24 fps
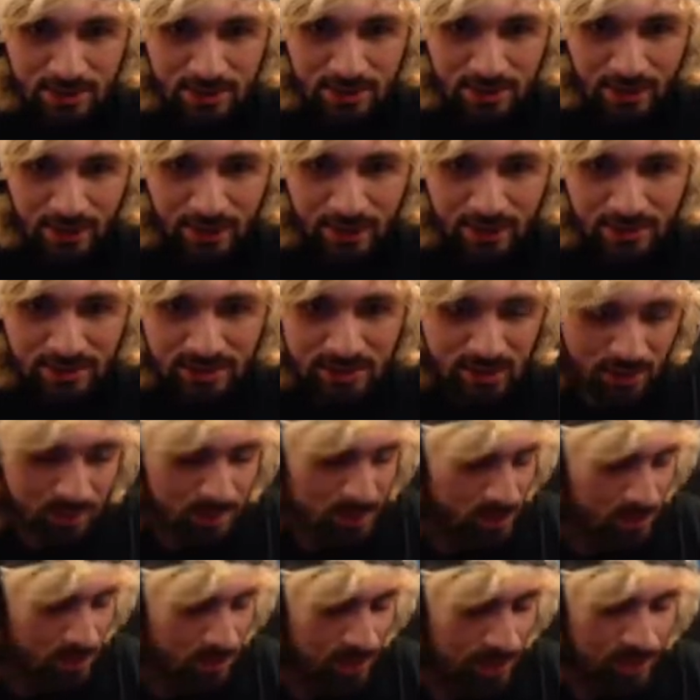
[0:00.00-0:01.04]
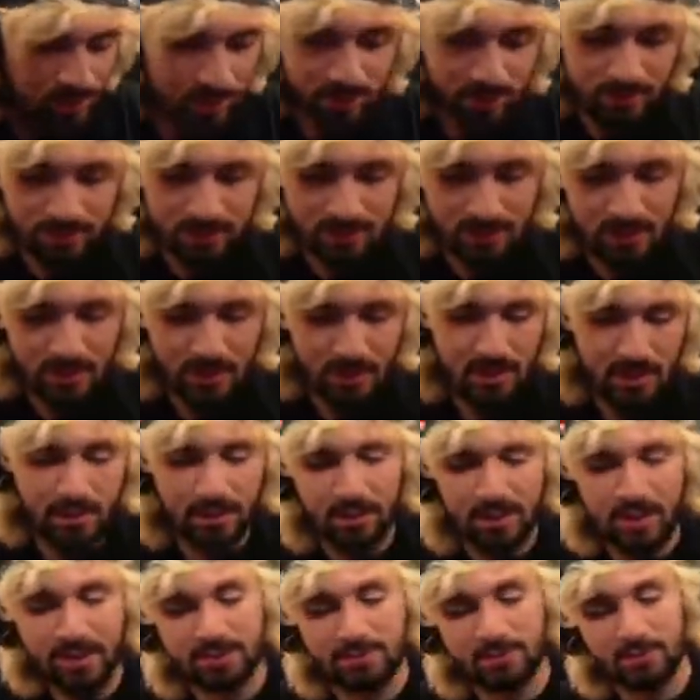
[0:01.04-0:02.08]
Like some sprinkles.
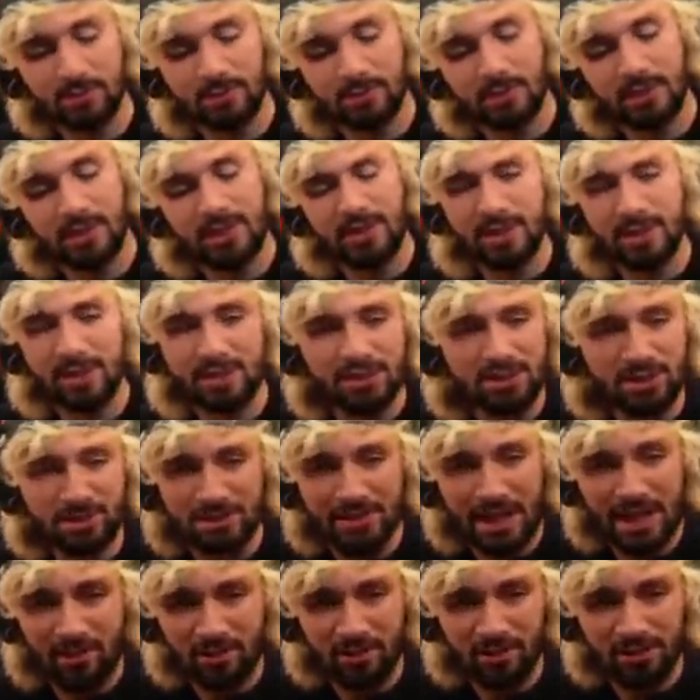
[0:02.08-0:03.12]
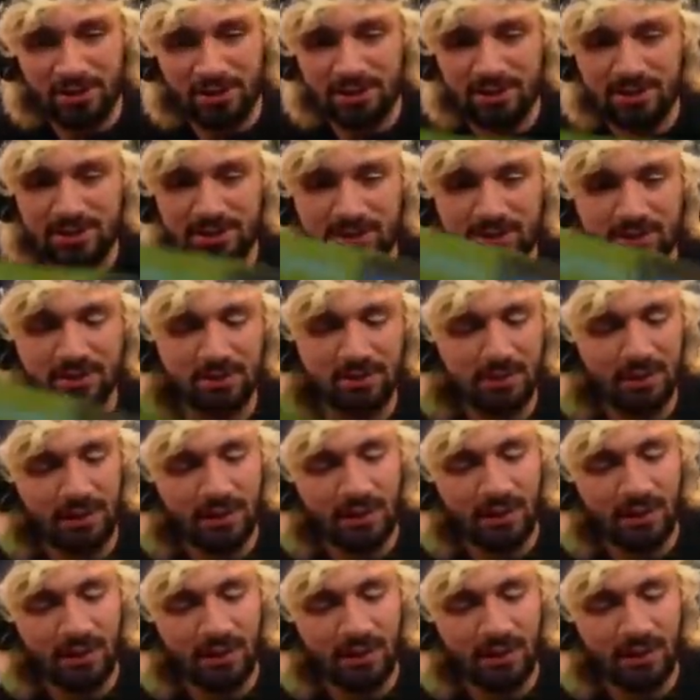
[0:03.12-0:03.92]
That's cool. And then it's just energies.